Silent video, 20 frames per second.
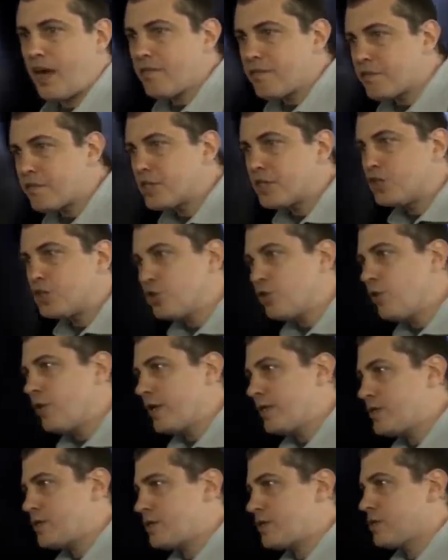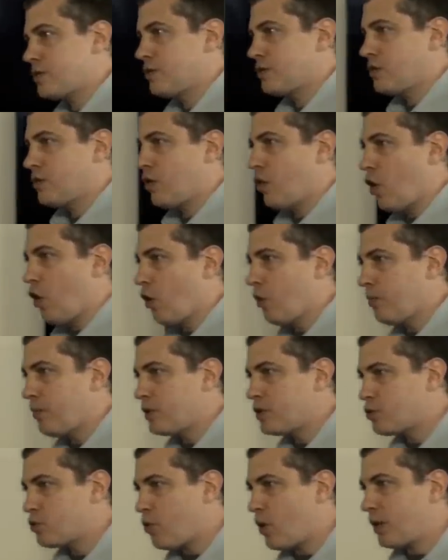Every choice
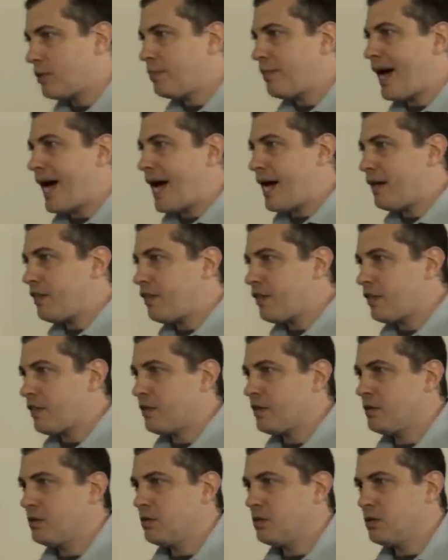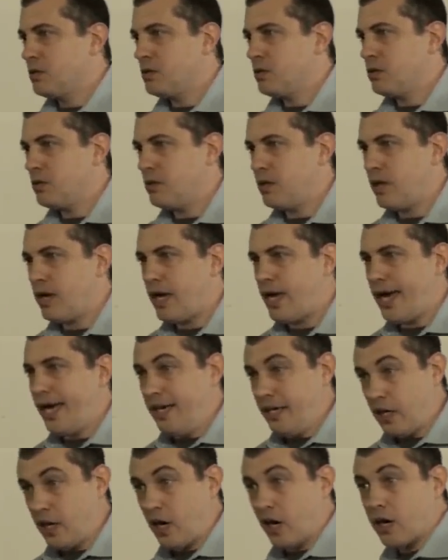opens one path
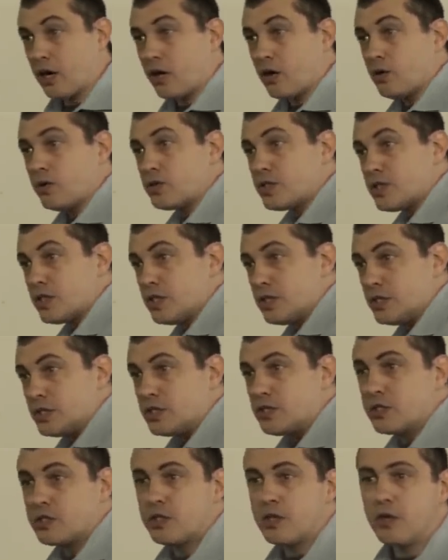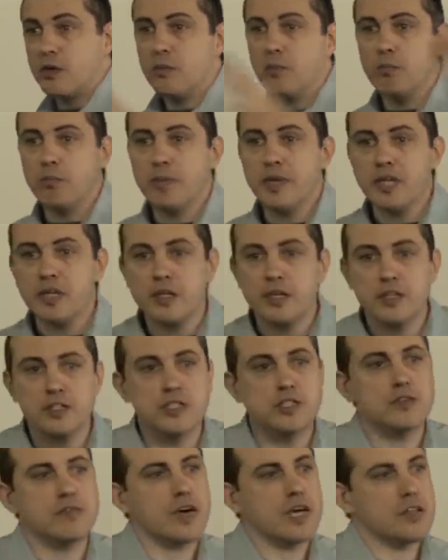and closes
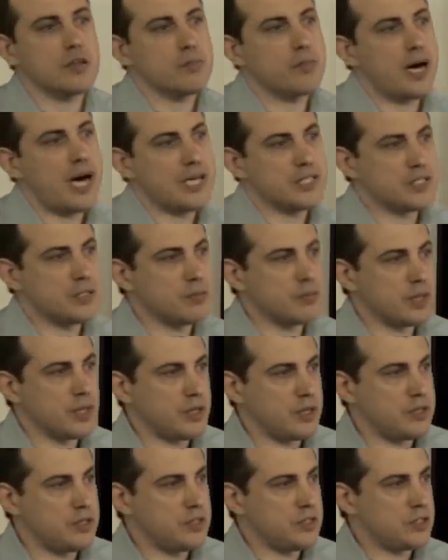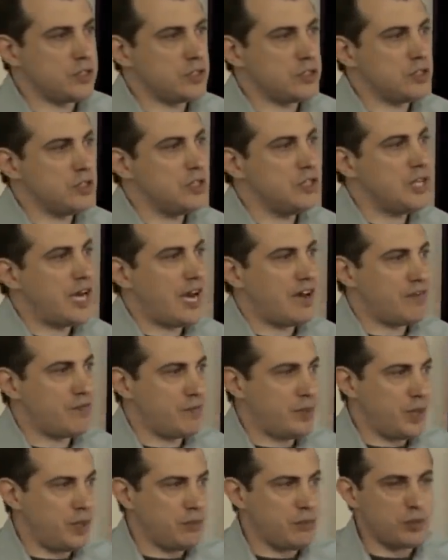billions of other possibilities that could
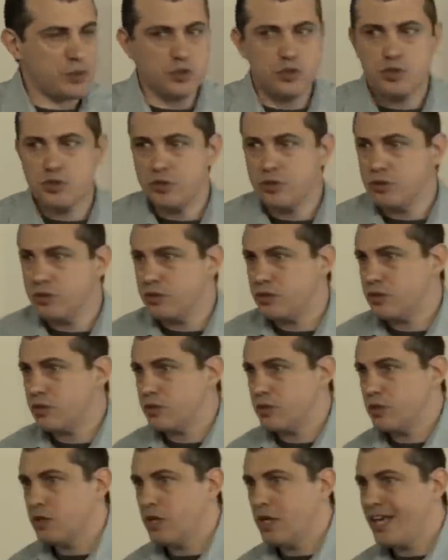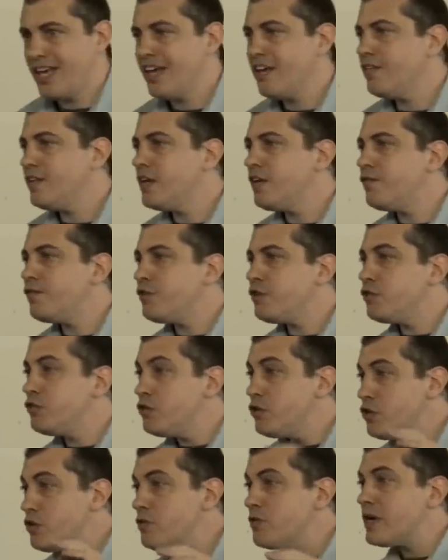have been pursued. Even if you
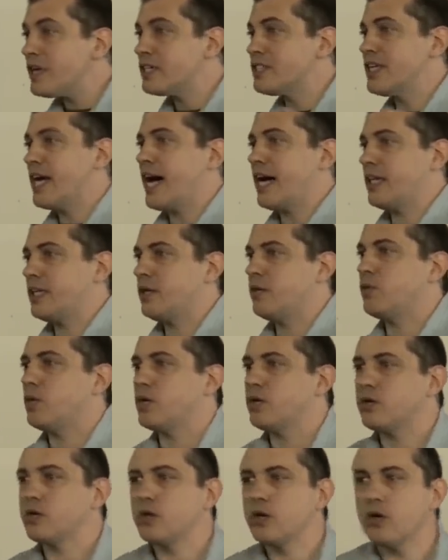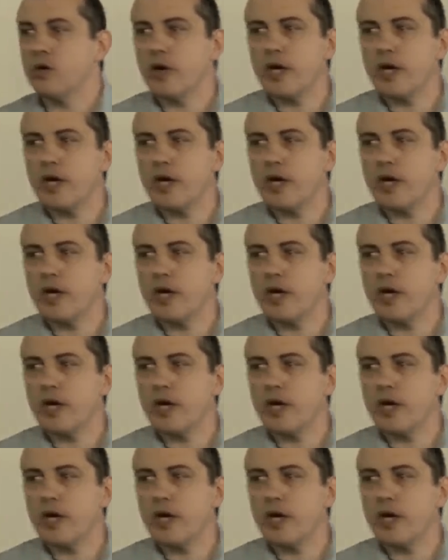knew exactly where you're